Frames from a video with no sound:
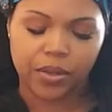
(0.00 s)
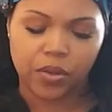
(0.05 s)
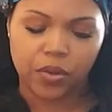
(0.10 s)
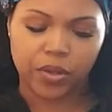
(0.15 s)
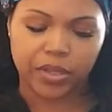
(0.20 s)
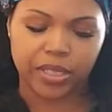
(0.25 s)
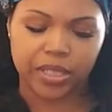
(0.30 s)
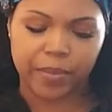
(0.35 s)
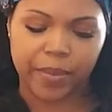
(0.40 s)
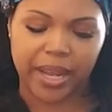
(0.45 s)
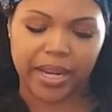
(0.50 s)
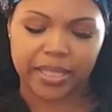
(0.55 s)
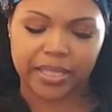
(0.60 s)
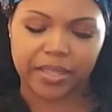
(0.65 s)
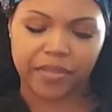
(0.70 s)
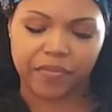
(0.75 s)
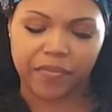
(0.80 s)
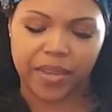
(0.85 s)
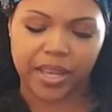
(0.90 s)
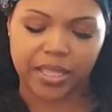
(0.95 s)
or somebody's
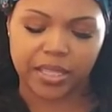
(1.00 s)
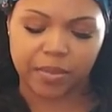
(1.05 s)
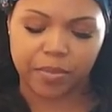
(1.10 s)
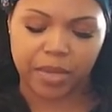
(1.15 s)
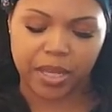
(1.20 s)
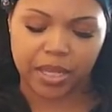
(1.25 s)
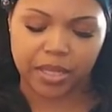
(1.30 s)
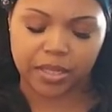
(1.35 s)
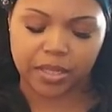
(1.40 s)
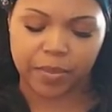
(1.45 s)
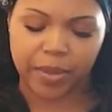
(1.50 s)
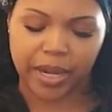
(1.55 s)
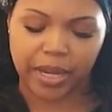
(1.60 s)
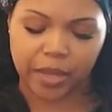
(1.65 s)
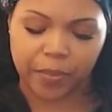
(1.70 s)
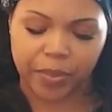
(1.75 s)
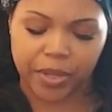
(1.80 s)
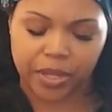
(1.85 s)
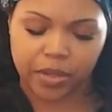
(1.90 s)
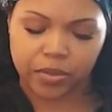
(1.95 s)
investment. Somebody
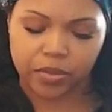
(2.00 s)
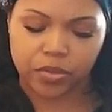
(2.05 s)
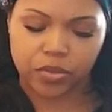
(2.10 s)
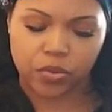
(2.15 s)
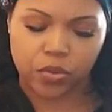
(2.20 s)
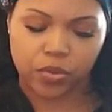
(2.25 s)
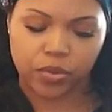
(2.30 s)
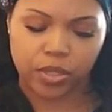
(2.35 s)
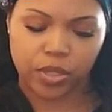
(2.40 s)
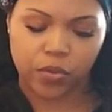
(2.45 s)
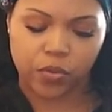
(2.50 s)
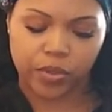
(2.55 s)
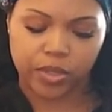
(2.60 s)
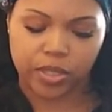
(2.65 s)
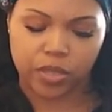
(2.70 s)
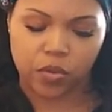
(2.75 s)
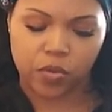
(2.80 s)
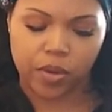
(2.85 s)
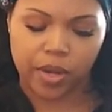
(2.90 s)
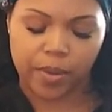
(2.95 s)
could be consulting with
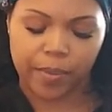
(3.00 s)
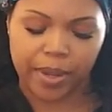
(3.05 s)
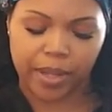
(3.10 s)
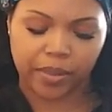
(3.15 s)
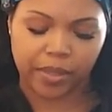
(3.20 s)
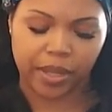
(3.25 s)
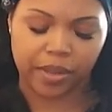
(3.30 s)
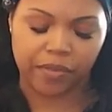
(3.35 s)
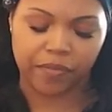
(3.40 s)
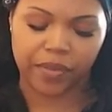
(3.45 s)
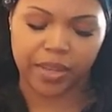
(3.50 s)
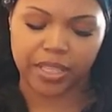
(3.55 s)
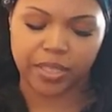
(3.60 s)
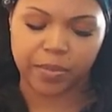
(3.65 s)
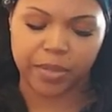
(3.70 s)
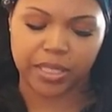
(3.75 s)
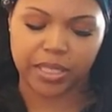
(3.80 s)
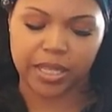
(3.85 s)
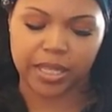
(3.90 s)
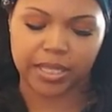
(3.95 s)
someone about the
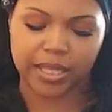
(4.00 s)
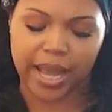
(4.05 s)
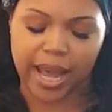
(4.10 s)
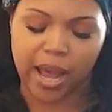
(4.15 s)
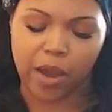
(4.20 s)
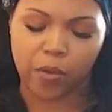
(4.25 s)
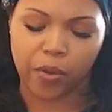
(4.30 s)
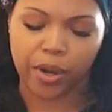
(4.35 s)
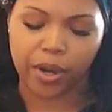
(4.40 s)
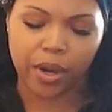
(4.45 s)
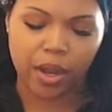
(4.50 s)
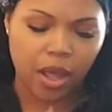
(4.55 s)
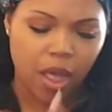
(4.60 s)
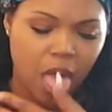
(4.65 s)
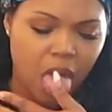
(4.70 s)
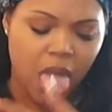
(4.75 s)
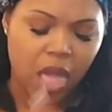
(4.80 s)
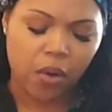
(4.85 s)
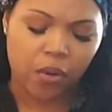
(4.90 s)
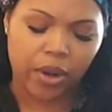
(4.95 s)
investments, the tower,
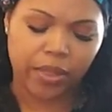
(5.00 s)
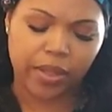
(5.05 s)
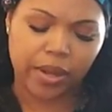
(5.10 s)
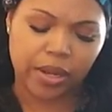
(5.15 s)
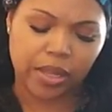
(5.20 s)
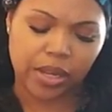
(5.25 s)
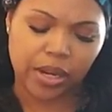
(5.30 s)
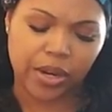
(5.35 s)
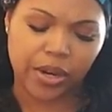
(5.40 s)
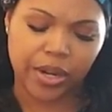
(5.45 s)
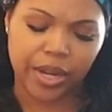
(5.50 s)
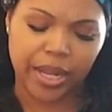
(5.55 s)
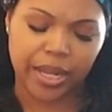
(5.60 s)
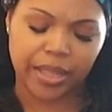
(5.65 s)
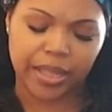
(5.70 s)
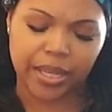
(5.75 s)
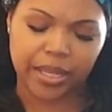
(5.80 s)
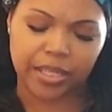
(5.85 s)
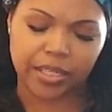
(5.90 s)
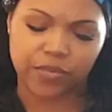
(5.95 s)
or they're learning
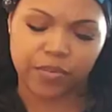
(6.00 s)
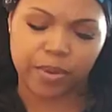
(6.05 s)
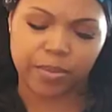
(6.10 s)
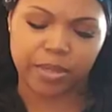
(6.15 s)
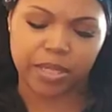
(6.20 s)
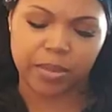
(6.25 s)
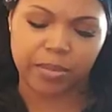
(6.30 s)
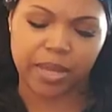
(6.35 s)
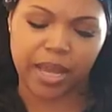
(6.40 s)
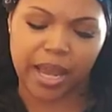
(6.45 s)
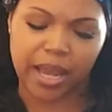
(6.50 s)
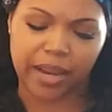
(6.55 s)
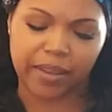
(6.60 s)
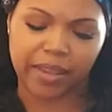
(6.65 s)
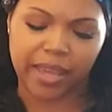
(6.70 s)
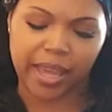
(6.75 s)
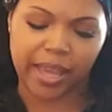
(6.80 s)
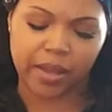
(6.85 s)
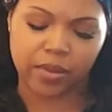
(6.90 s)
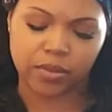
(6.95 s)
this from some kind of
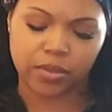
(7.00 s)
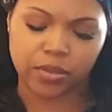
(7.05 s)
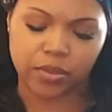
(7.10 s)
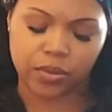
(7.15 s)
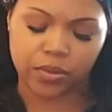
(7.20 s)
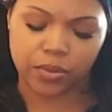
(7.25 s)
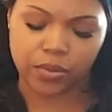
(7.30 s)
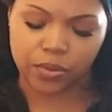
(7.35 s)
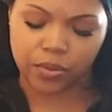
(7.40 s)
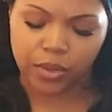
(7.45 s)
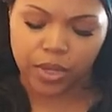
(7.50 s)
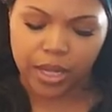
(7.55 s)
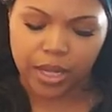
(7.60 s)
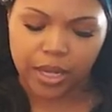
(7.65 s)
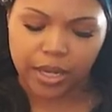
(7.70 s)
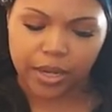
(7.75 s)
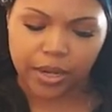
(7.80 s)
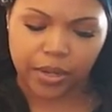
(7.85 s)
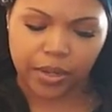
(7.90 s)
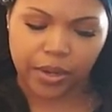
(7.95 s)
counsel.
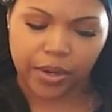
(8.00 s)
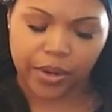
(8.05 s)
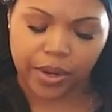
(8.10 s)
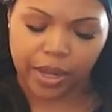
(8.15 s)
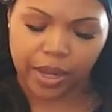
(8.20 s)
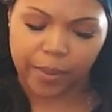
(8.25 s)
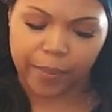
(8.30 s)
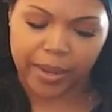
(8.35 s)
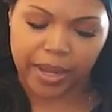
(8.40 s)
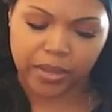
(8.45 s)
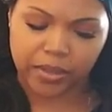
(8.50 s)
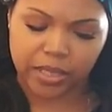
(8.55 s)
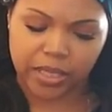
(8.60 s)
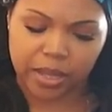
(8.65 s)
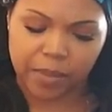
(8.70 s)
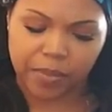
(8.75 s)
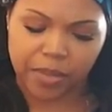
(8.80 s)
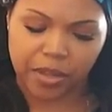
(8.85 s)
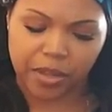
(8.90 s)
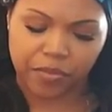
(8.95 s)
They're learning about
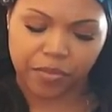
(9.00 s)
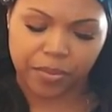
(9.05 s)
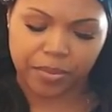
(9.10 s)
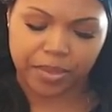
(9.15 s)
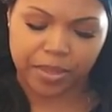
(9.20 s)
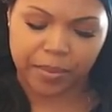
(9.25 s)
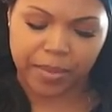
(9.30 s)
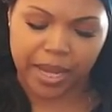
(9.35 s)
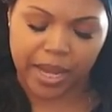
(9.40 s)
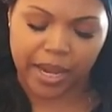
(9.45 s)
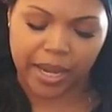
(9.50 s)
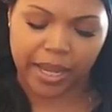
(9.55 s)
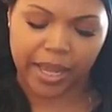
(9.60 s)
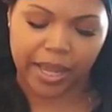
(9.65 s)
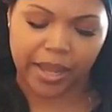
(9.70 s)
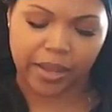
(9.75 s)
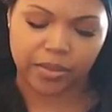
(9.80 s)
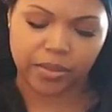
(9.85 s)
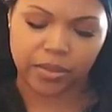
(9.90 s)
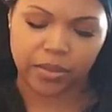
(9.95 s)
something from some kind of
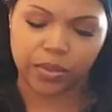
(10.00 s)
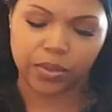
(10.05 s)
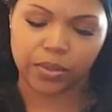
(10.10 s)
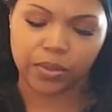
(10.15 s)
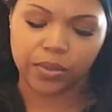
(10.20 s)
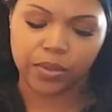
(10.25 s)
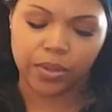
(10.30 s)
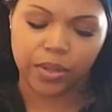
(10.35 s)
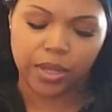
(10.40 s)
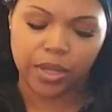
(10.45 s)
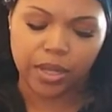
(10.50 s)
counsel.